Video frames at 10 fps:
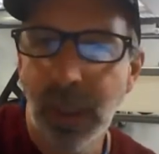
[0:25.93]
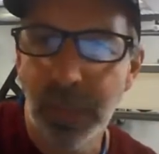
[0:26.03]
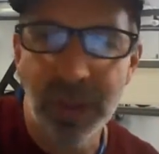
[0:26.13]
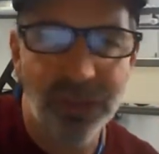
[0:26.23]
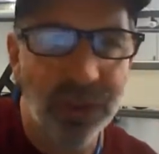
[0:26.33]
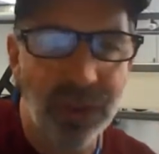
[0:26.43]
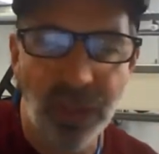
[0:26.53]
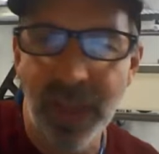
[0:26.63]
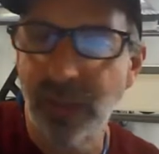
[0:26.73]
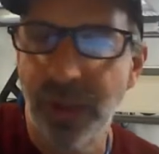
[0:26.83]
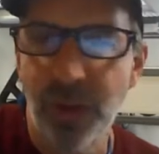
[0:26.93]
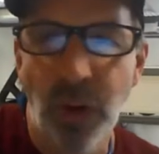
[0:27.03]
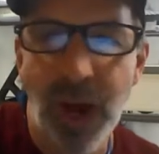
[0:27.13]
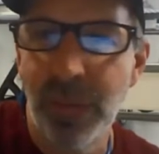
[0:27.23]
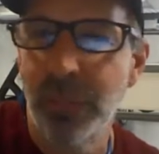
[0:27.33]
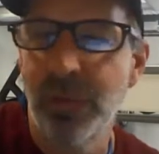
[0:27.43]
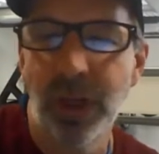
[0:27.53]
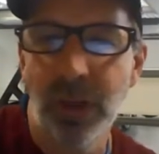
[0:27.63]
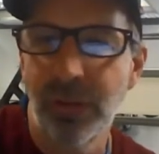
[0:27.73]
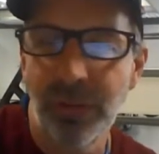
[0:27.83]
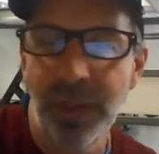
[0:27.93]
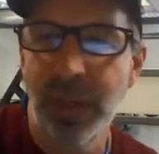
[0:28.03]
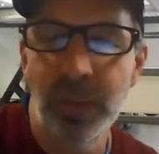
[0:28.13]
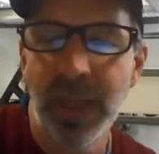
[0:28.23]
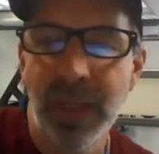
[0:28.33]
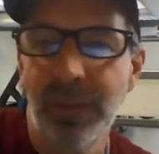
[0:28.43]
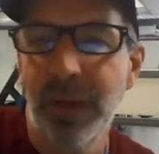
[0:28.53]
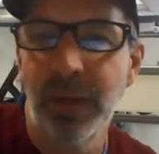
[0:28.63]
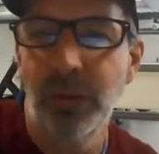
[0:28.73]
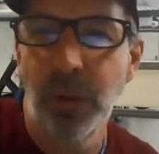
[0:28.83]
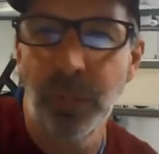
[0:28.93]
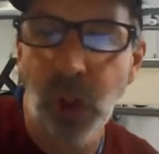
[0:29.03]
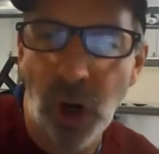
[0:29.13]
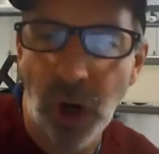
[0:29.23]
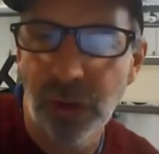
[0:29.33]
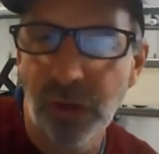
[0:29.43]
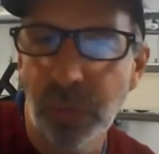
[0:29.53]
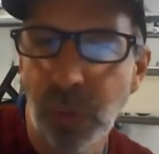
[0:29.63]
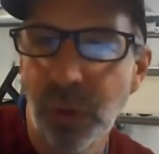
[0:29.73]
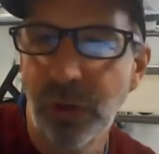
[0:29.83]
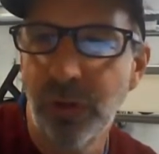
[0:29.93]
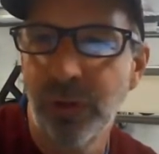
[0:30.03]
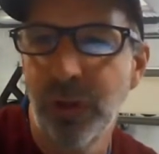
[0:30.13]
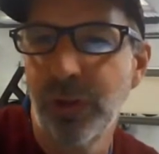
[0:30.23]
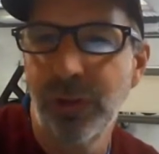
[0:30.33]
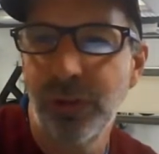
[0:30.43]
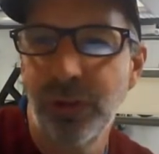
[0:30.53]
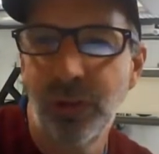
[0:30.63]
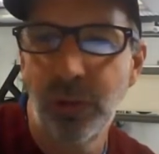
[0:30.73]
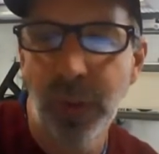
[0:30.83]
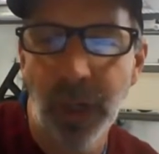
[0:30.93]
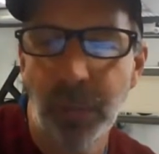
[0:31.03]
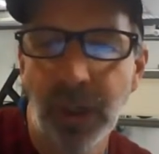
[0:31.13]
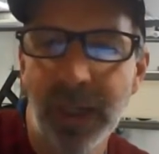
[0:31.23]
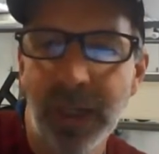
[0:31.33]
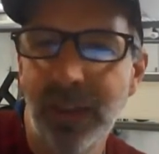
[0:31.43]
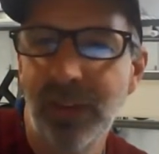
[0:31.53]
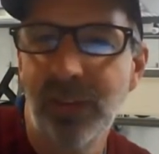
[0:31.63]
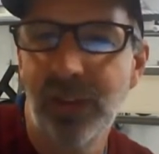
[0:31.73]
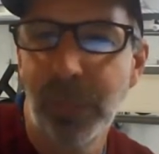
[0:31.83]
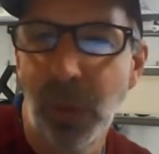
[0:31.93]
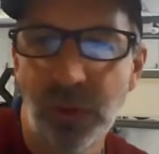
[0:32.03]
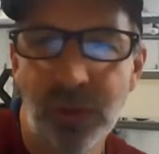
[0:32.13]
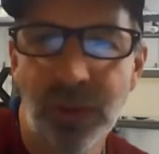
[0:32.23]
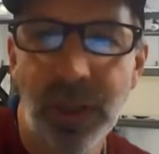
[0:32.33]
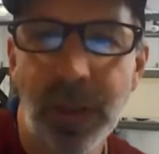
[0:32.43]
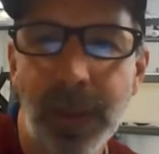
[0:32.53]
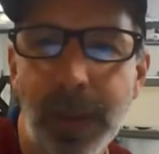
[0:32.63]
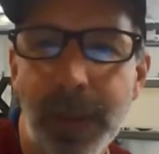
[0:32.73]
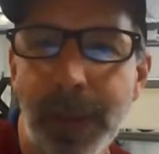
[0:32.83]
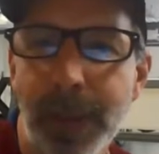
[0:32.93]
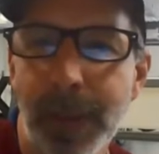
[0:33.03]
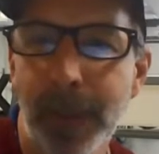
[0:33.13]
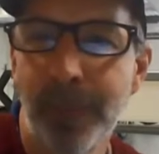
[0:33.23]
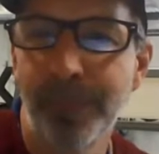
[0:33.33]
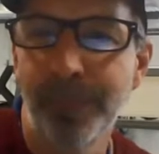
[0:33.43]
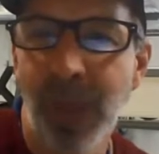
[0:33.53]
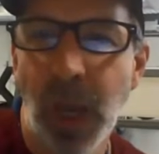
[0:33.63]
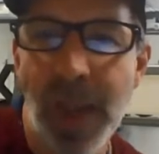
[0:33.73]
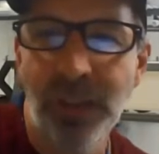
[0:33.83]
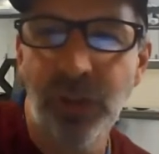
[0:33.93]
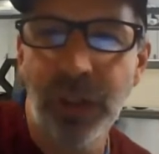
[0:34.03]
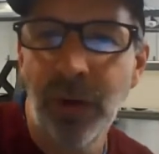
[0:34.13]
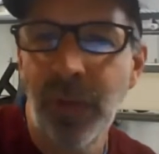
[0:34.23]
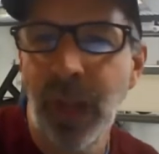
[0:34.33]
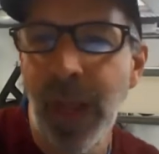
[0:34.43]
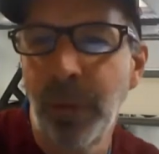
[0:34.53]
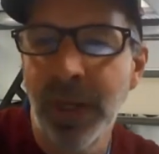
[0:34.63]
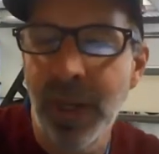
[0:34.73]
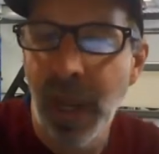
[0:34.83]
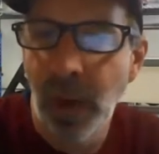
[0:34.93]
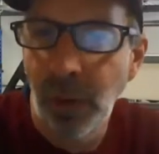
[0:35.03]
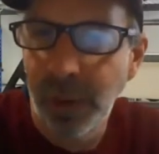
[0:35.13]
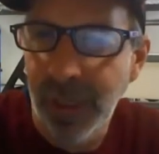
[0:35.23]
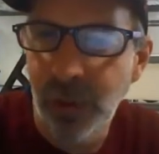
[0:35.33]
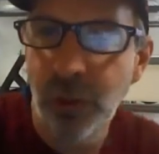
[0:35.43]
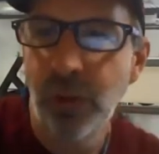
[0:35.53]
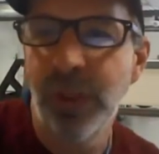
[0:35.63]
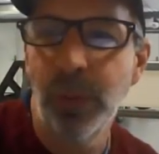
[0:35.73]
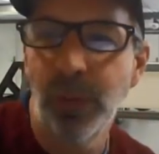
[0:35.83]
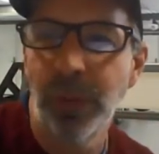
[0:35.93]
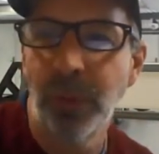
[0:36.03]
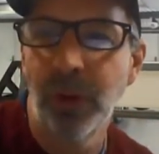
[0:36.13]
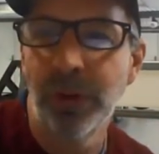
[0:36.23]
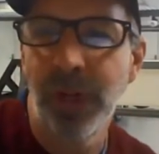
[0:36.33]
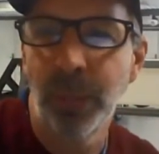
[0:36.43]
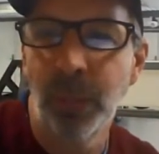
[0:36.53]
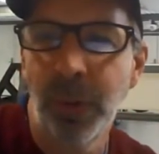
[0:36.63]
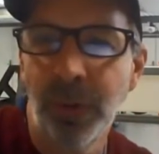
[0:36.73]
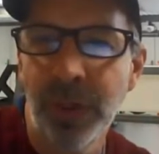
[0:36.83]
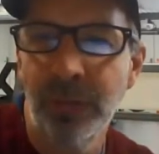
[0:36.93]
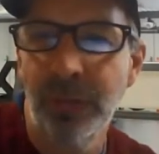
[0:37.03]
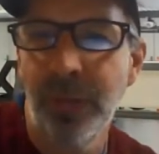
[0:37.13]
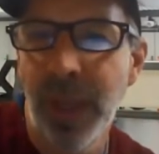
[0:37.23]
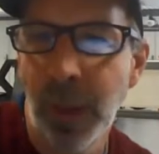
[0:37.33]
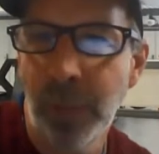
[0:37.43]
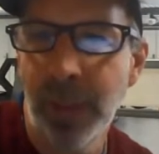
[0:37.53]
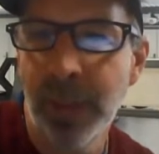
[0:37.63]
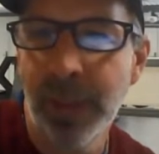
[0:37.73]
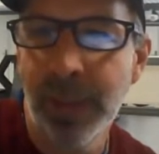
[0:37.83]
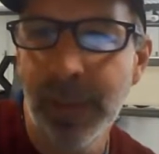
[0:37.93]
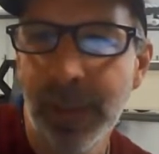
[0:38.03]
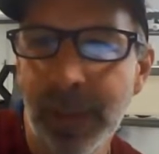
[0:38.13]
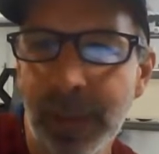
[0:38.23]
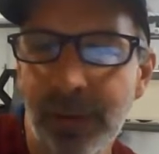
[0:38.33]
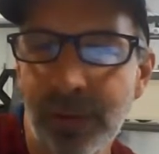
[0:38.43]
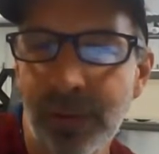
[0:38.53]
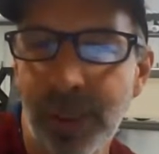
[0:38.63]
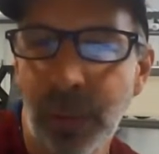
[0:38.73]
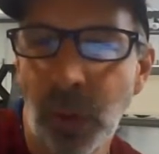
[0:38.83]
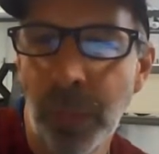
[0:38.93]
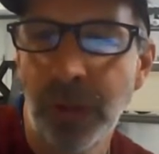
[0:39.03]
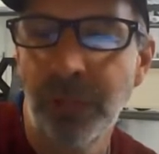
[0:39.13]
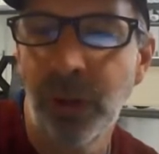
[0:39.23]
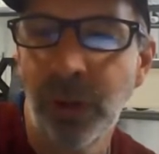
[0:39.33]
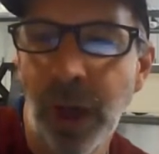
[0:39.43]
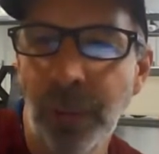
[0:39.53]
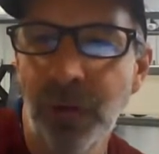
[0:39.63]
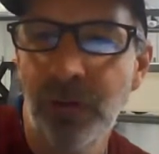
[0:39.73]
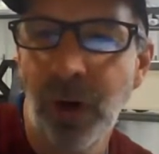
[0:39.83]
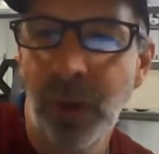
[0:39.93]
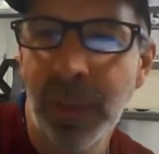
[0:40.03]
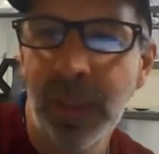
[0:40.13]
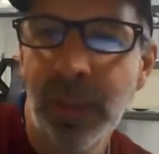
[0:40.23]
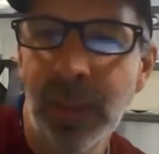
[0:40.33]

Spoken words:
Basically things that drive themselves, and it can be anything from cars to bulldozers to airplanes to boats. I'm actually here in the lab right now at QUT with the prototype we're building for them. It's a robot for autonomous farming.